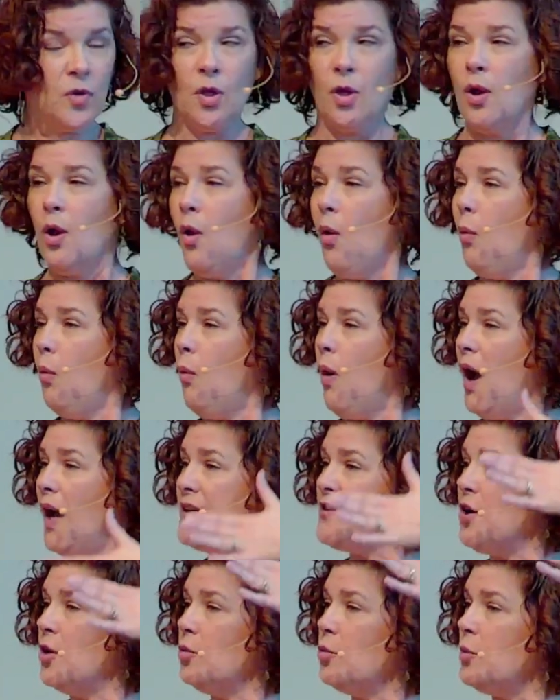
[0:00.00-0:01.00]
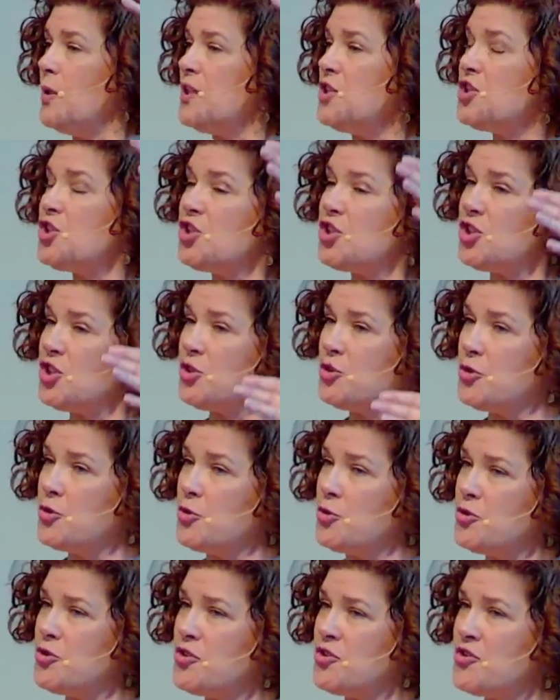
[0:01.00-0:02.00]
why don't we
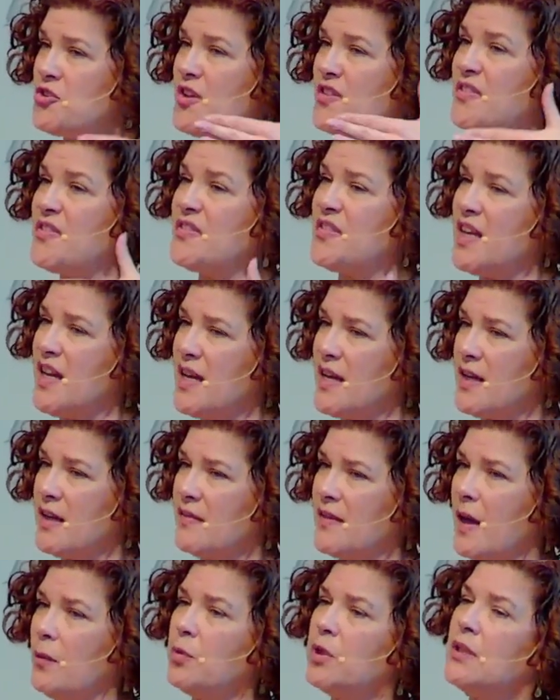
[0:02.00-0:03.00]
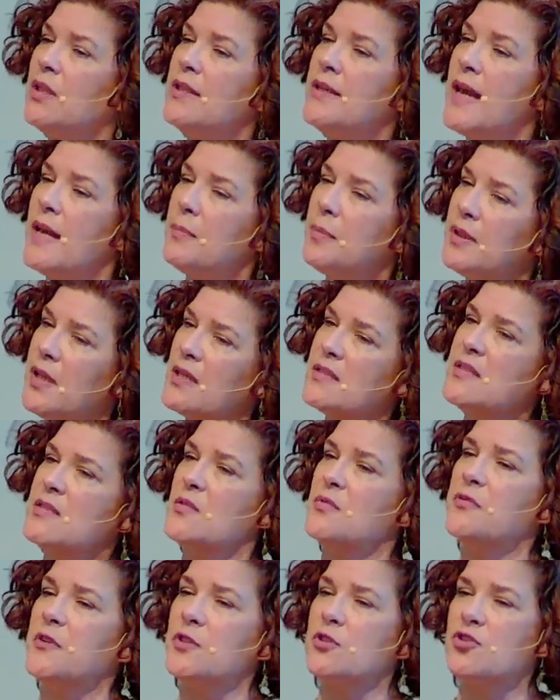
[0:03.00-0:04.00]
choose the thing that will enable us to
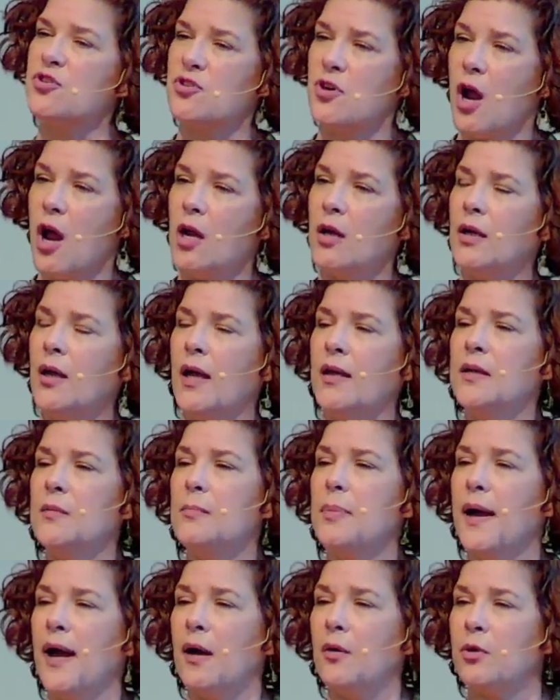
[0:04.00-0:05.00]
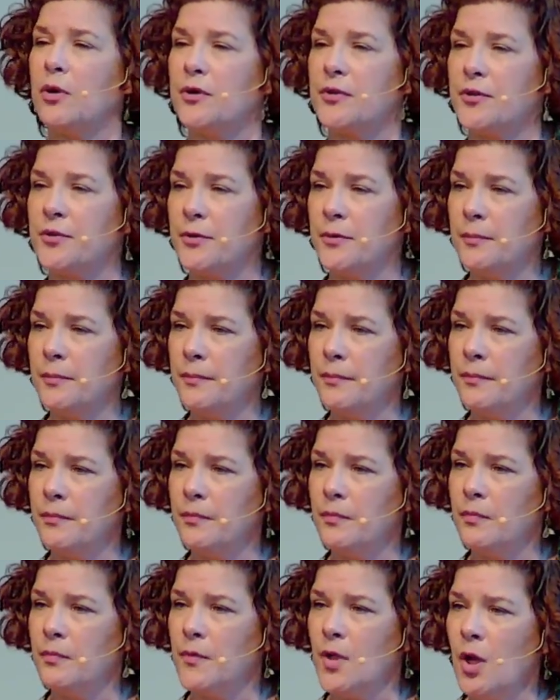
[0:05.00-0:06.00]
feel strong and empowered?
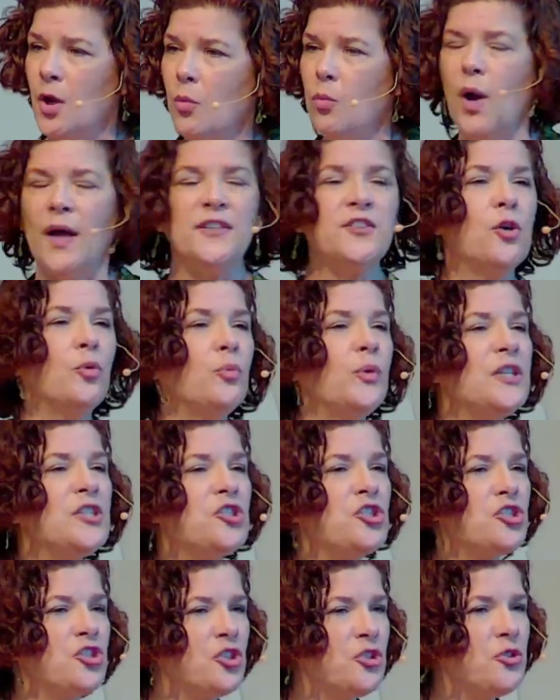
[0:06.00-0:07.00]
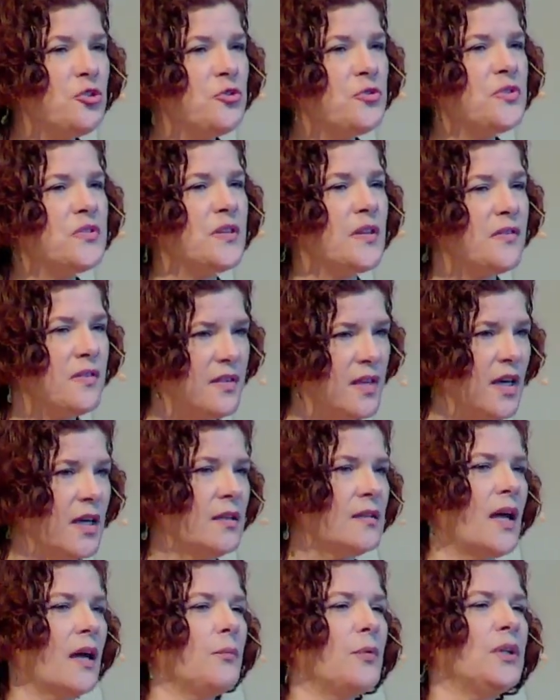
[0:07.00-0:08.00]
Why don't we choose the thing
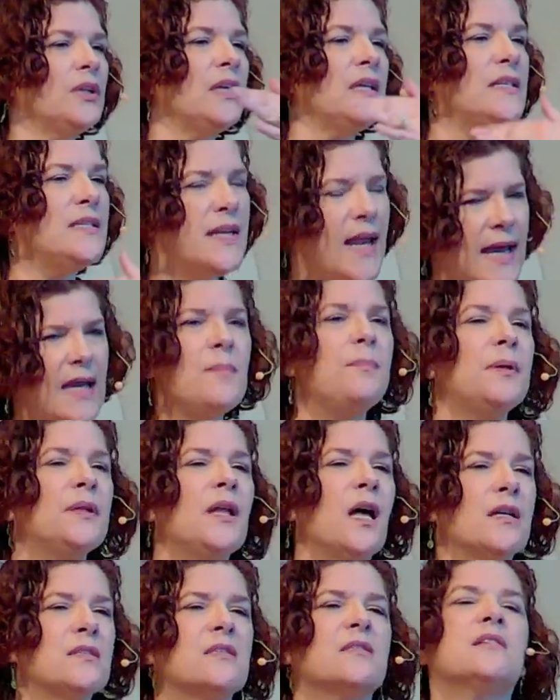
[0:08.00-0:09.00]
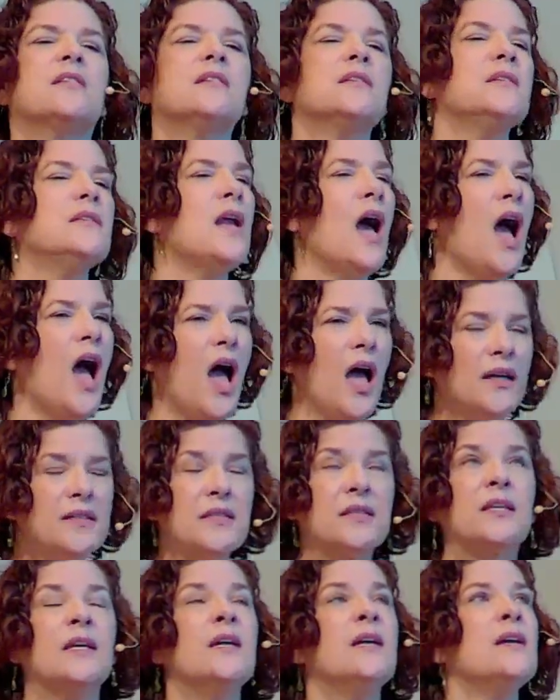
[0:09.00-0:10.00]
that will enable us to
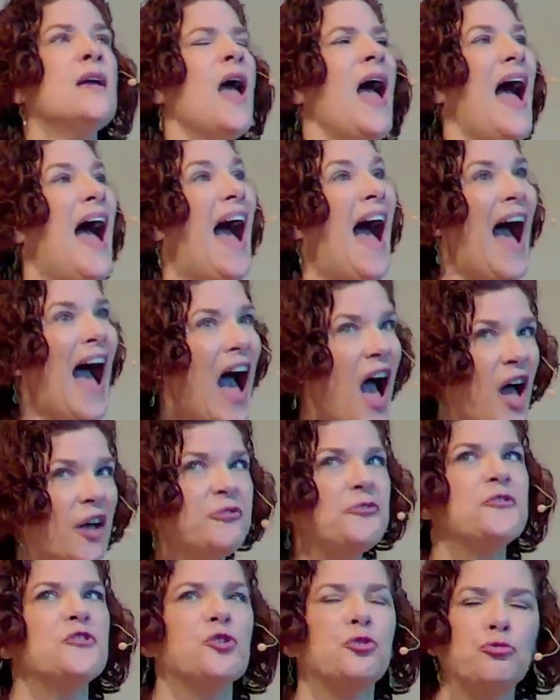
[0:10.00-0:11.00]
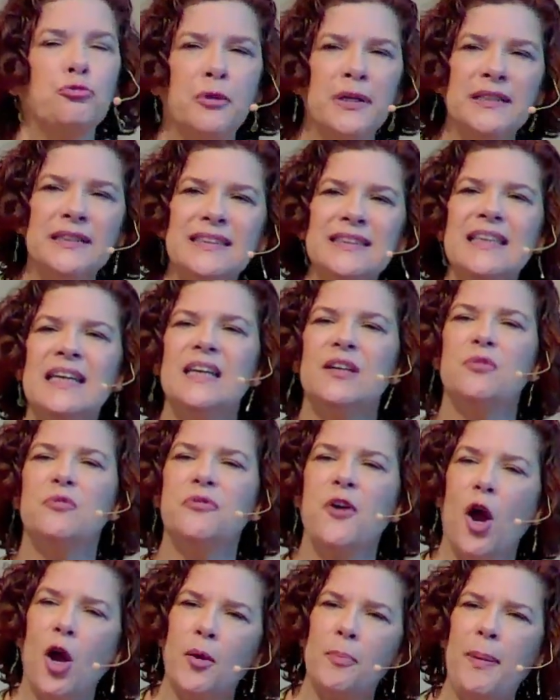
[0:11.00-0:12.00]
not have to relive
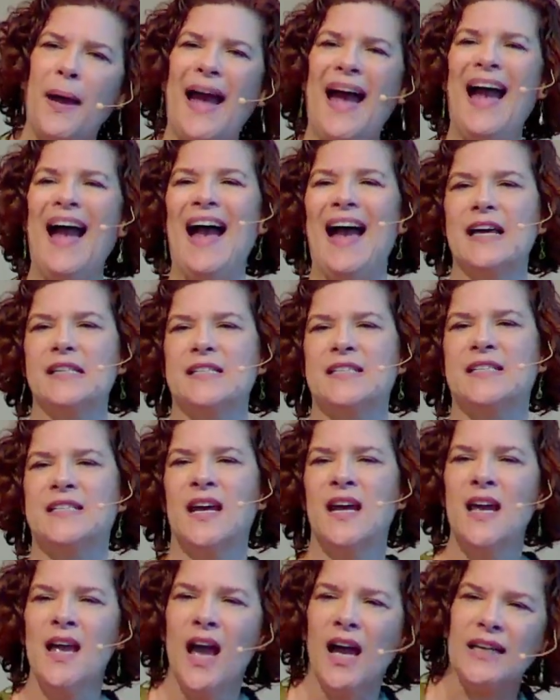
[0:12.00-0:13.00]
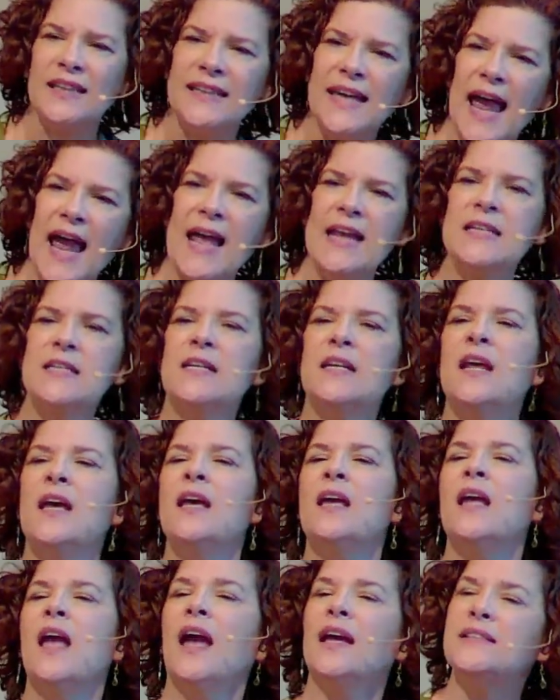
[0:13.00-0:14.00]
our past again
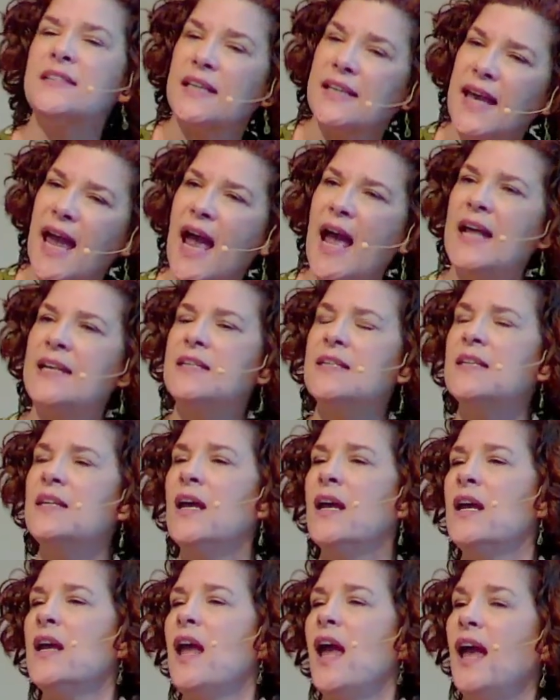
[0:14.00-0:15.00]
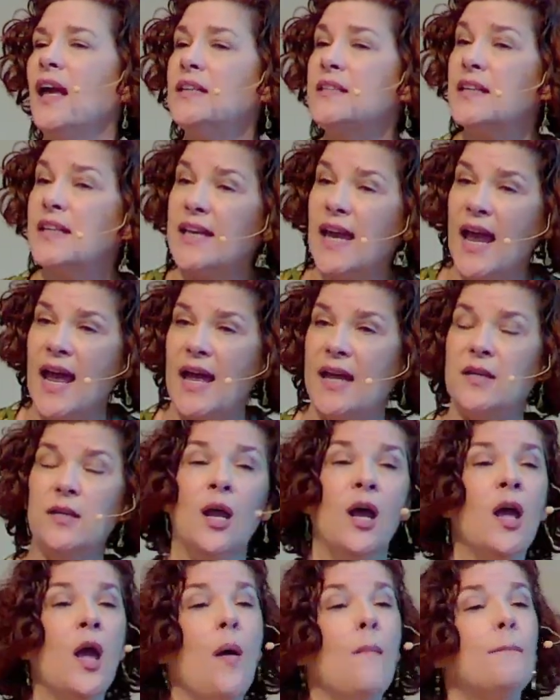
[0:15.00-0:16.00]
and again and again?
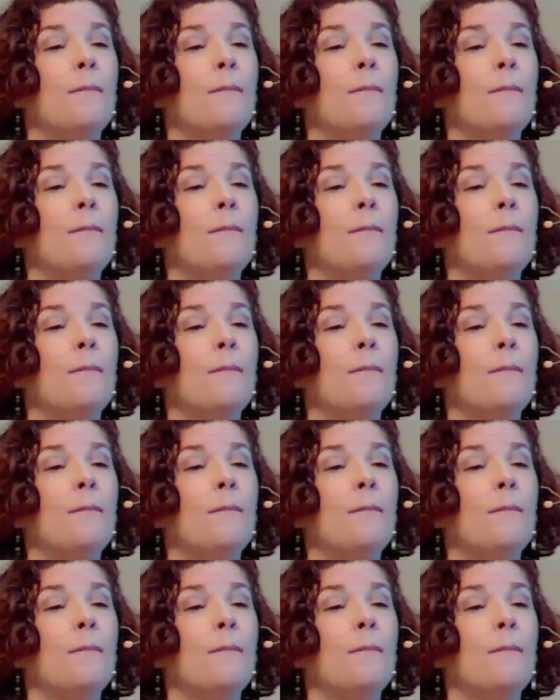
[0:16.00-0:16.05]
But